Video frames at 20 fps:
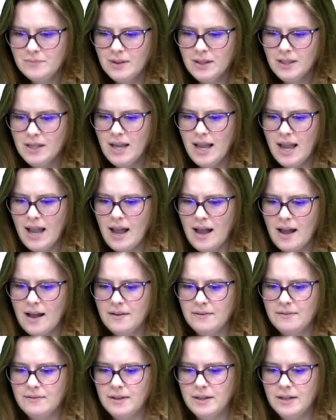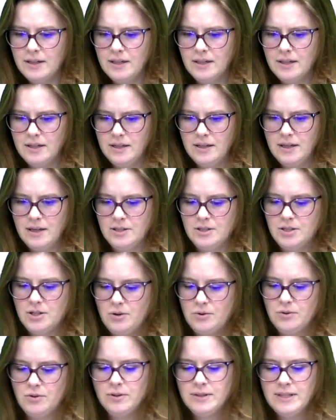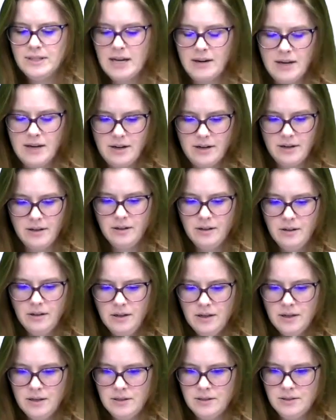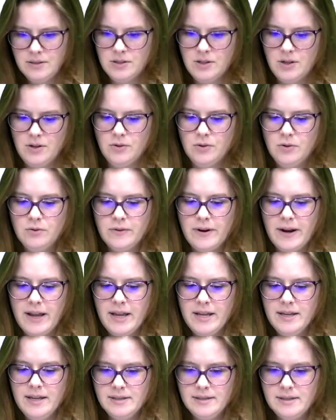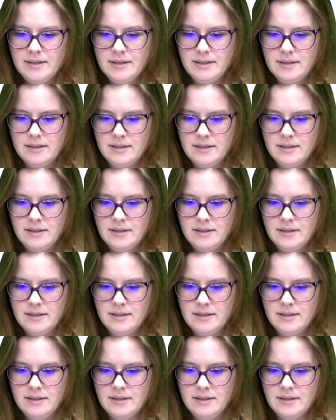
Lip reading: have a total down here, total raised,